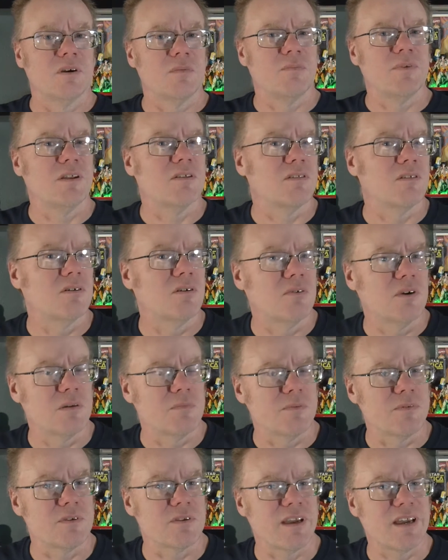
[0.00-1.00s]
You know, the whole
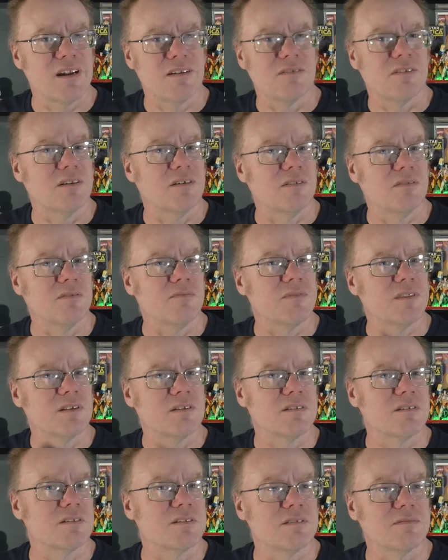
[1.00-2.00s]
weapons, I don't know.
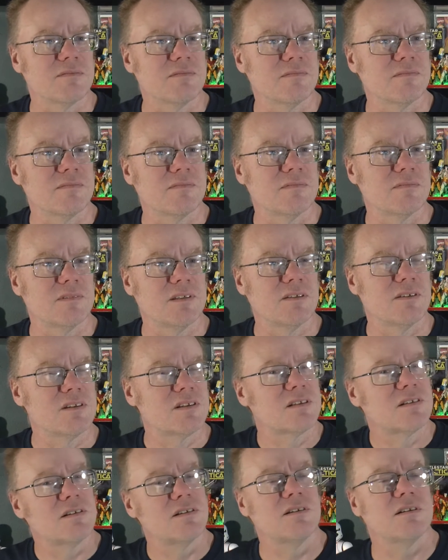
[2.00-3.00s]
You
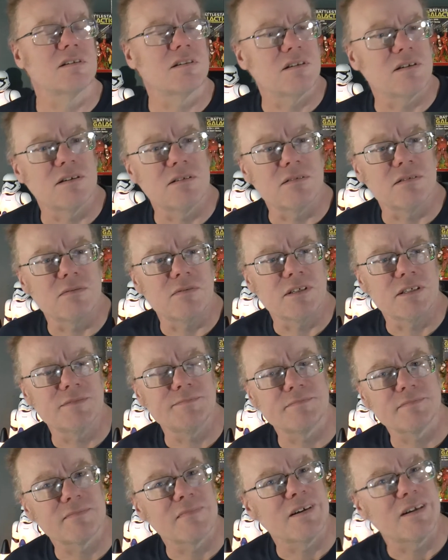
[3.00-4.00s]
just sitting here going,
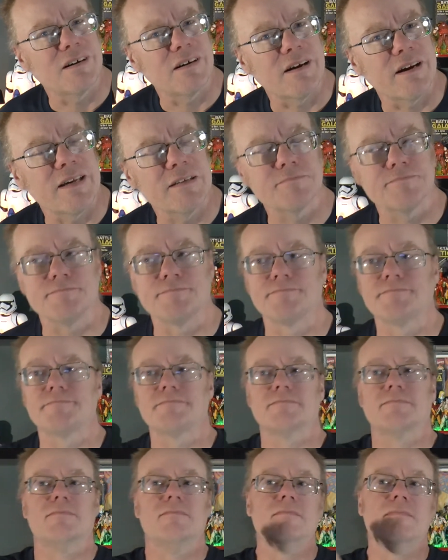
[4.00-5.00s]
well, all right.
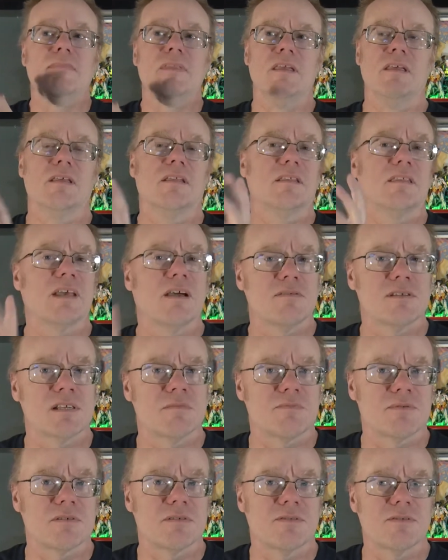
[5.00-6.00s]
That was
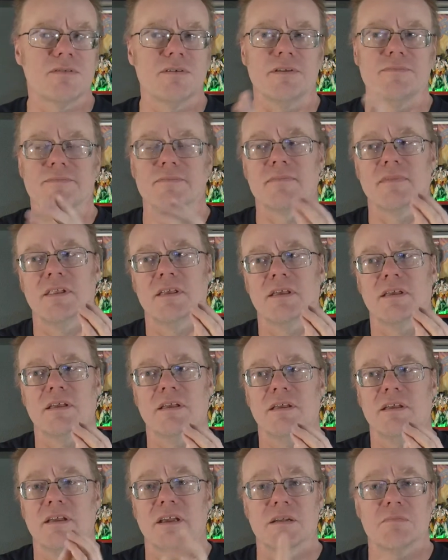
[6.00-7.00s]
episode 3.
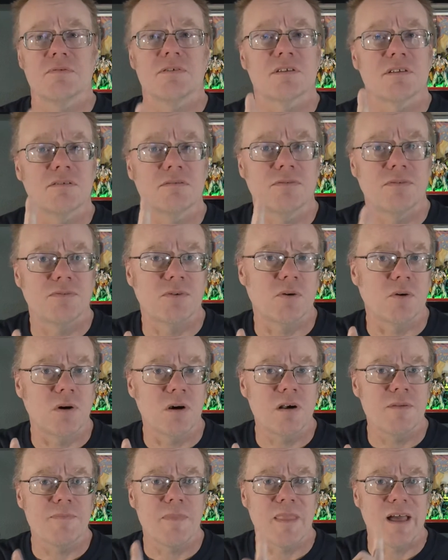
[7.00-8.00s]
Episode
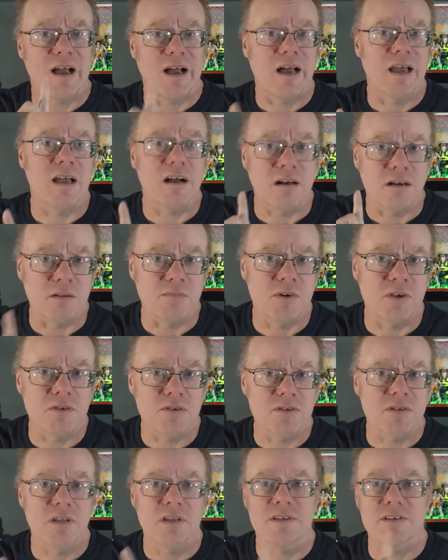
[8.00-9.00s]
4, I
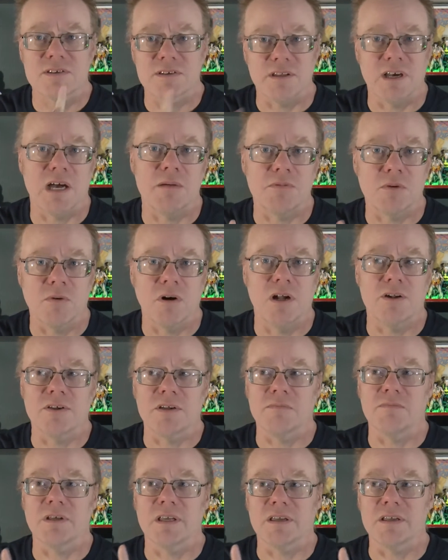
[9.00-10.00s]
almost stopped
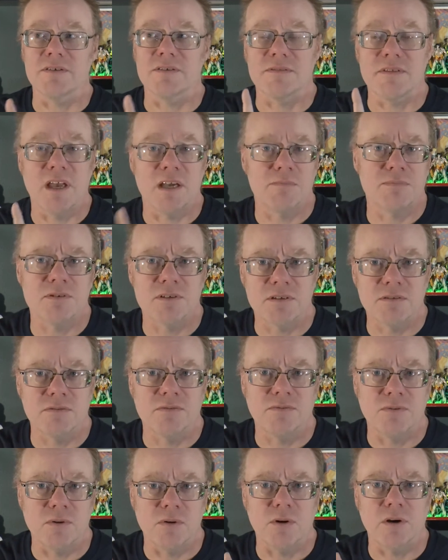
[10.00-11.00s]
watching because episode
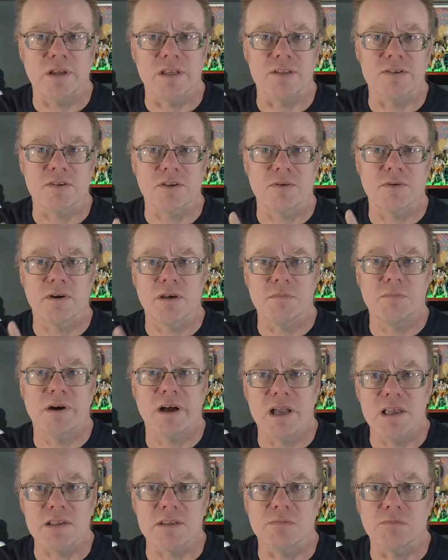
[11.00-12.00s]
4 is quite
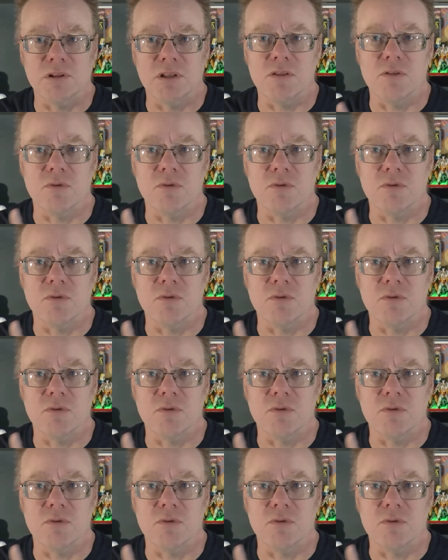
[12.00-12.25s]
possibly